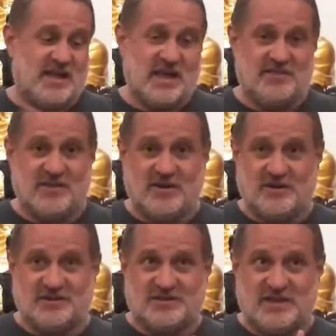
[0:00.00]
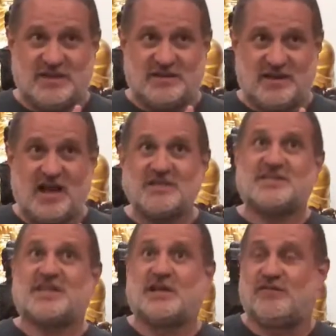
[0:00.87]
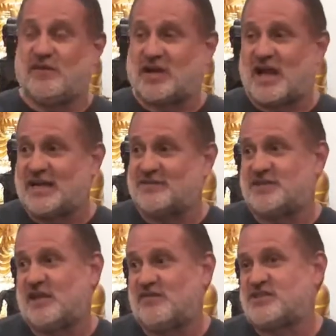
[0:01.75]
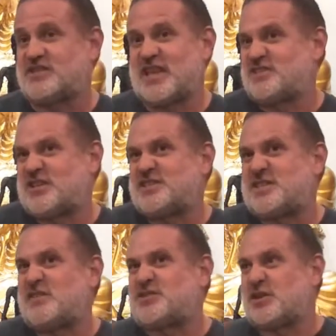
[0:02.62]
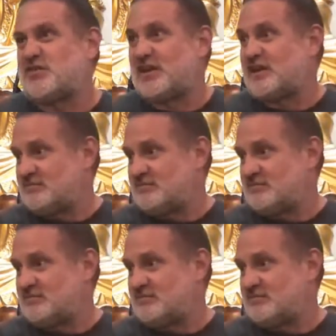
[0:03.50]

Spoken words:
And there's the unskillful kind of selfish that's just self-serving.